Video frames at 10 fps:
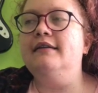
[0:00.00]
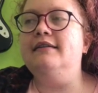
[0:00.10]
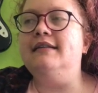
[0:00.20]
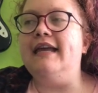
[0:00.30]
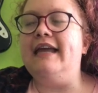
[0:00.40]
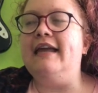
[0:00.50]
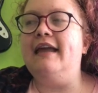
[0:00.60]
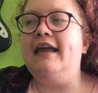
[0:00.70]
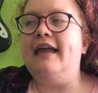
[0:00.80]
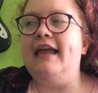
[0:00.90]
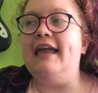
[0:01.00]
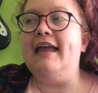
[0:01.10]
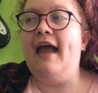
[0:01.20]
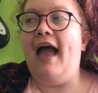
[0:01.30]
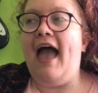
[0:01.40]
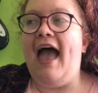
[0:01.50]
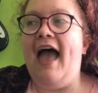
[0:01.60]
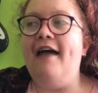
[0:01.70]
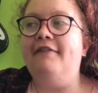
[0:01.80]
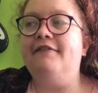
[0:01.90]
D, E,
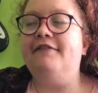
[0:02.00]
F,